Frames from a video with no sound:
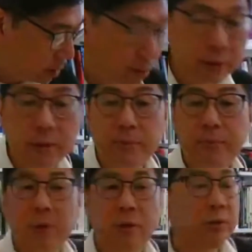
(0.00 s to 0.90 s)
it
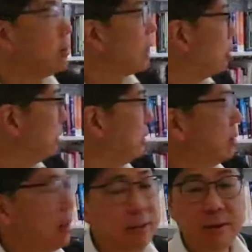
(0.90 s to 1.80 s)
cloudy
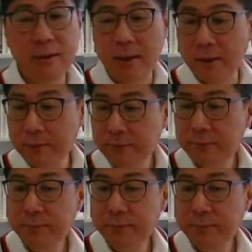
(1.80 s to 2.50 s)
in London today?